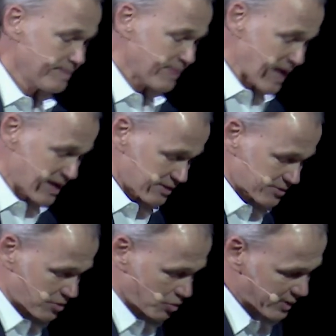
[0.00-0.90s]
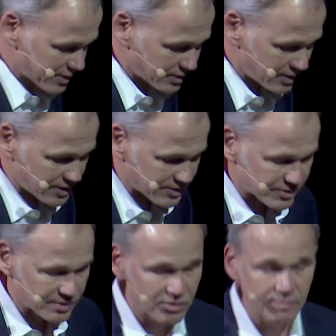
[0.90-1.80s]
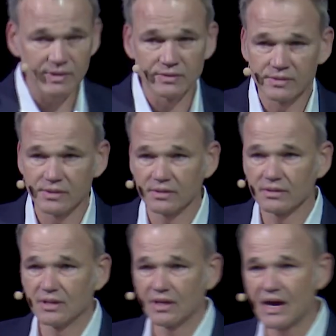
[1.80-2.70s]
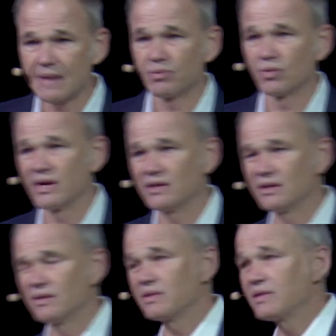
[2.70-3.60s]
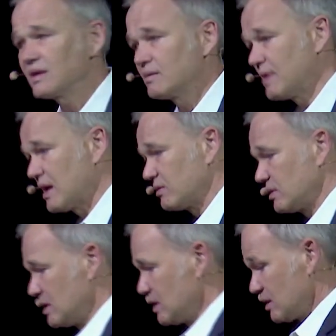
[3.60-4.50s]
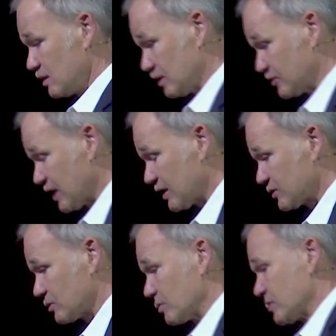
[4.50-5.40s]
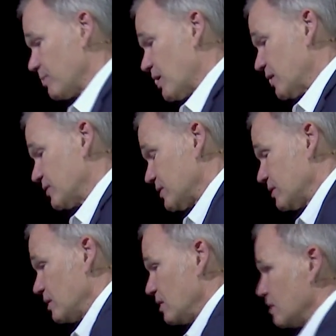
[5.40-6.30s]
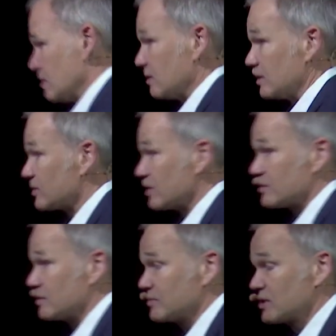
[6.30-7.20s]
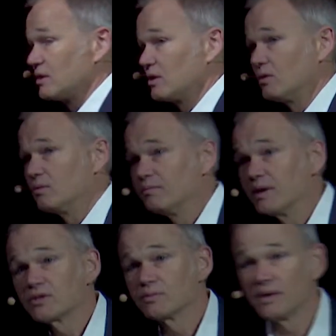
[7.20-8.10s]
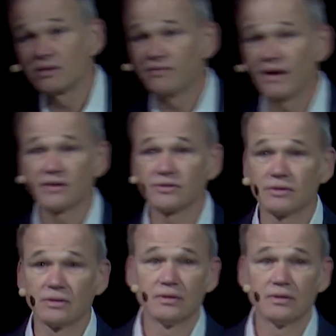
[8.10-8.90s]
And as quickly as humans can operate and think about disaster response, these systems can go much, much faster.